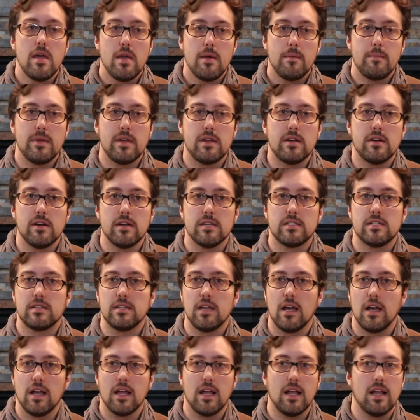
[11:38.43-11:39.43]
Because
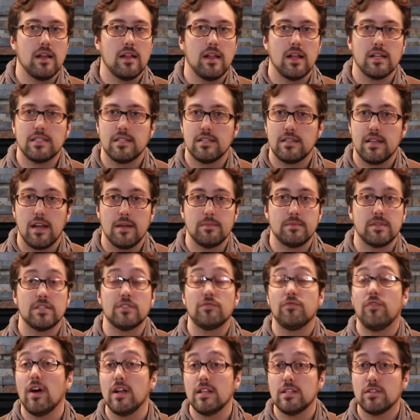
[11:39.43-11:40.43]
lots of times it's
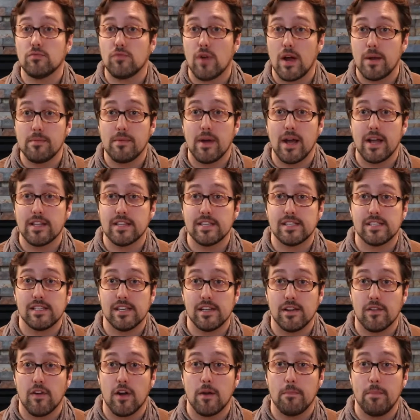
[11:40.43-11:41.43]
fun to run by the
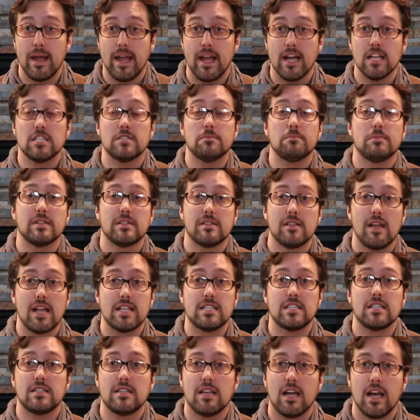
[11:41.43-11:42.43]
seat of our pants, but
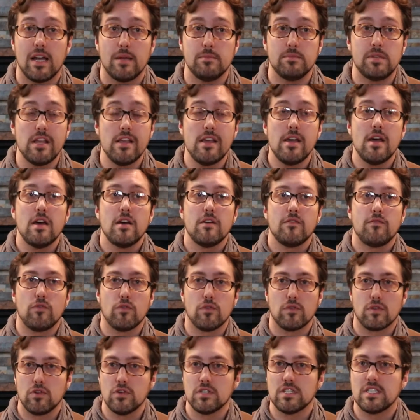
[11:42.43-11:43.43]
lots of times
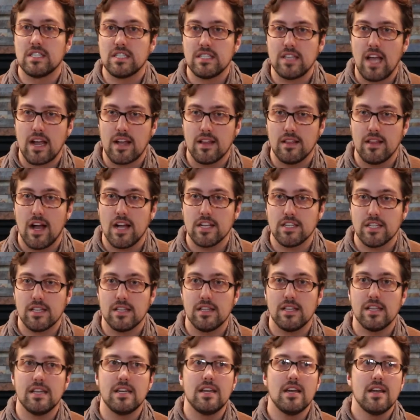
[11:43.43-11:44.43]
for good
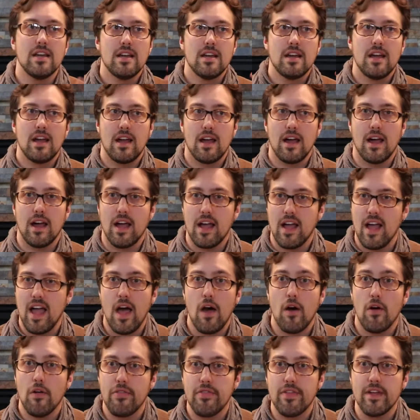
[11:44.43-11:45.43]
psychologically,
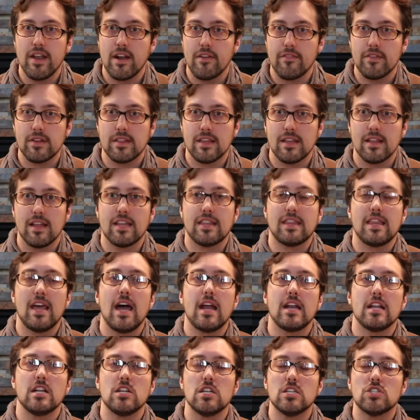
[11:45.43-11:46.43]
health and everything like
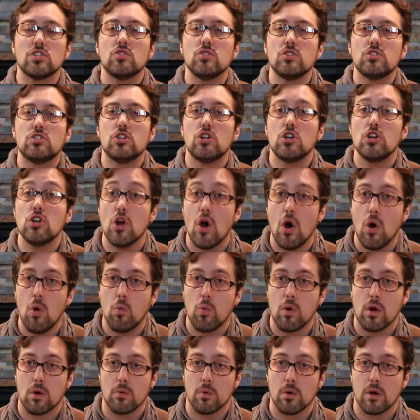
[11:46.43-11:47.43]
that, it is good to know
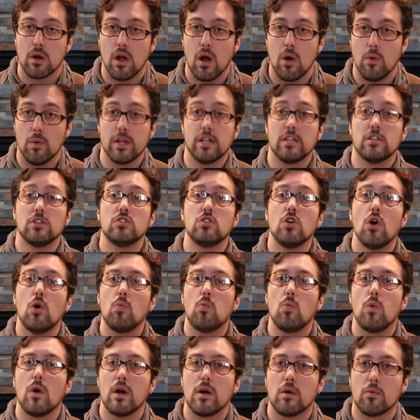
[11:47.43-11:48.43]
where we're going, to know
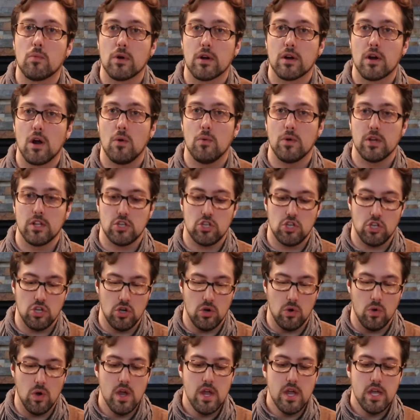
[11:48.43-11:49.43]
where we're going
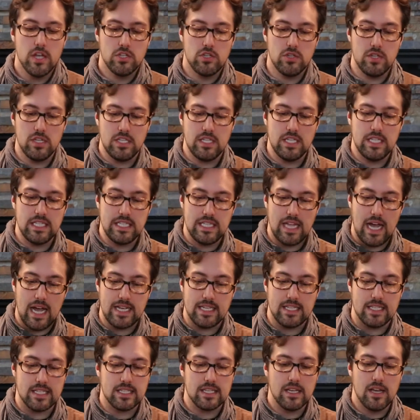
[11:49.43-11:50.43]
to. So this is
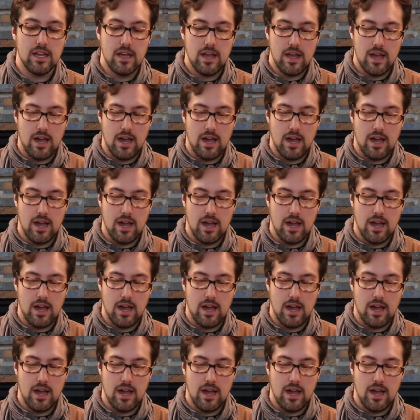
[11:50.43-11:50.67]
nice.